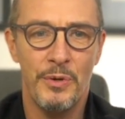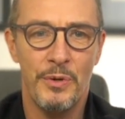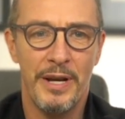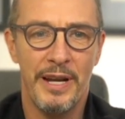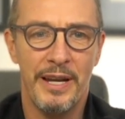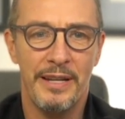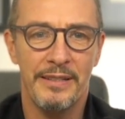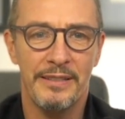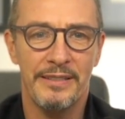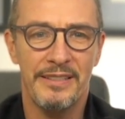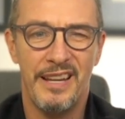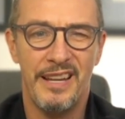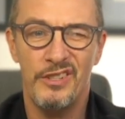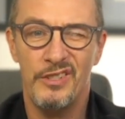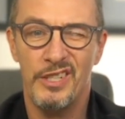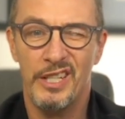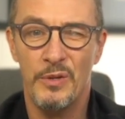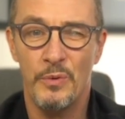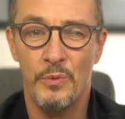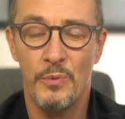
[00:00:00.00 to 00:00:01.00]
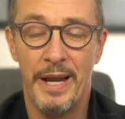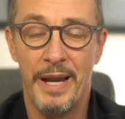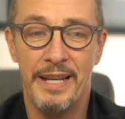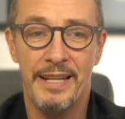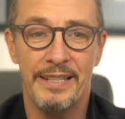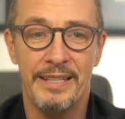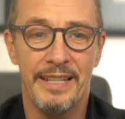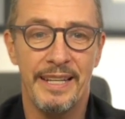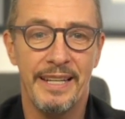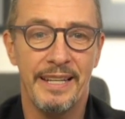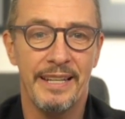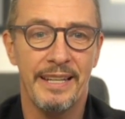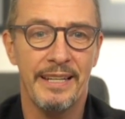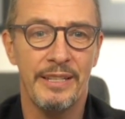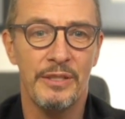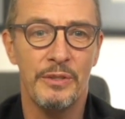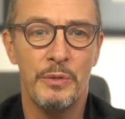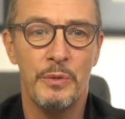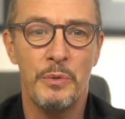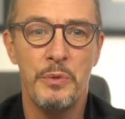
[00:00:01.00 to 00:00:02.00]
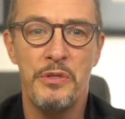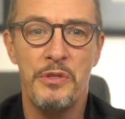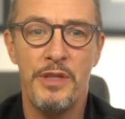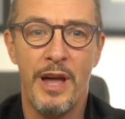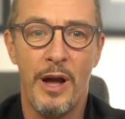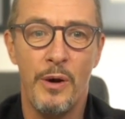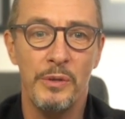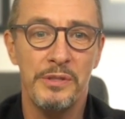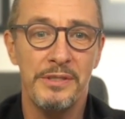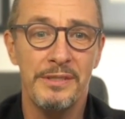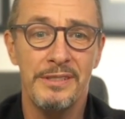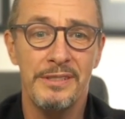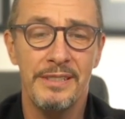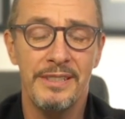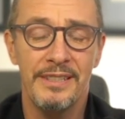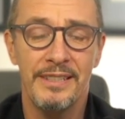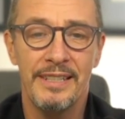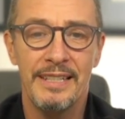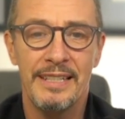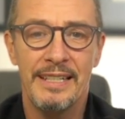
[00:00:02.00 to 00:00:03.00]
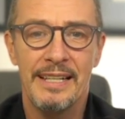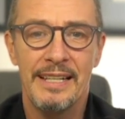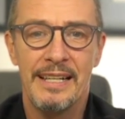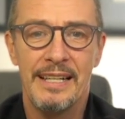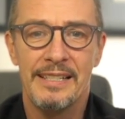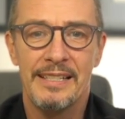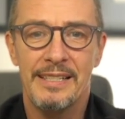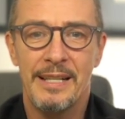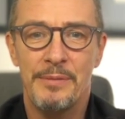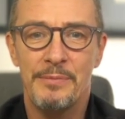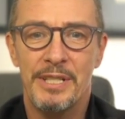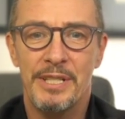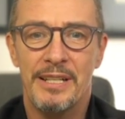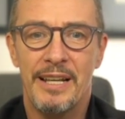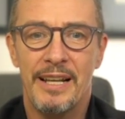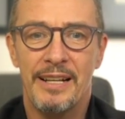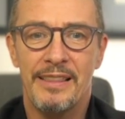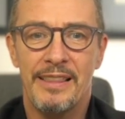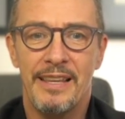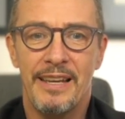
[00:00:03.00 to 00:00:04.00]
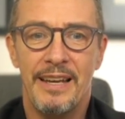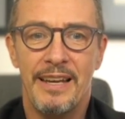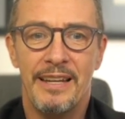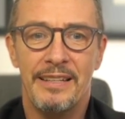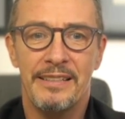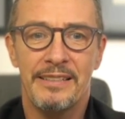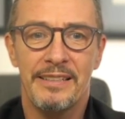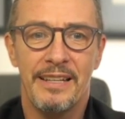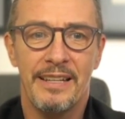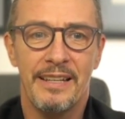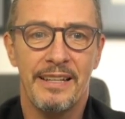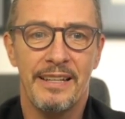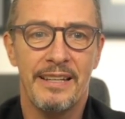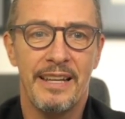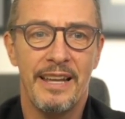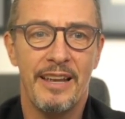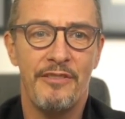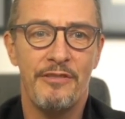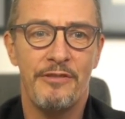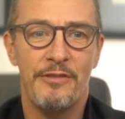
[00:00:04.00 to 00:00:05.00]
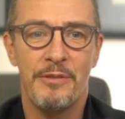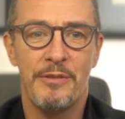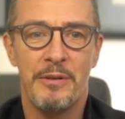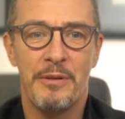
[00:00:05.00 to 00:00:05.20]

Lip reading: I had a tantric awakening in 2000, something like that, and have